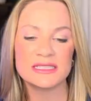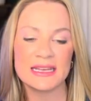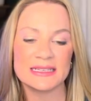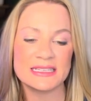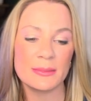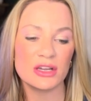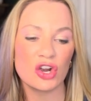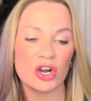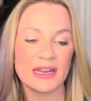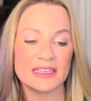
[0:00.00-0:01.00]
like a debit
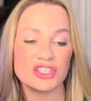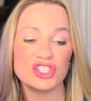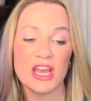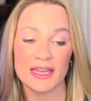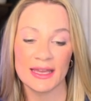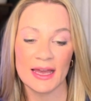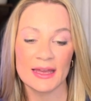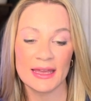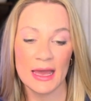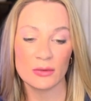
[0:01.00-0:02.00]
card and checking
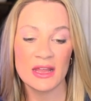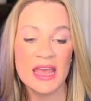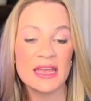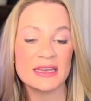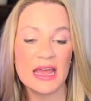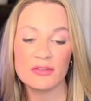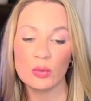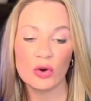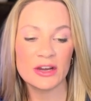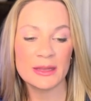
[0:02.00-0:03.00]
account.
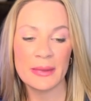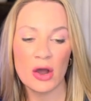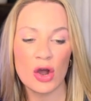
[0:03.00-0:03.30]
Never worry about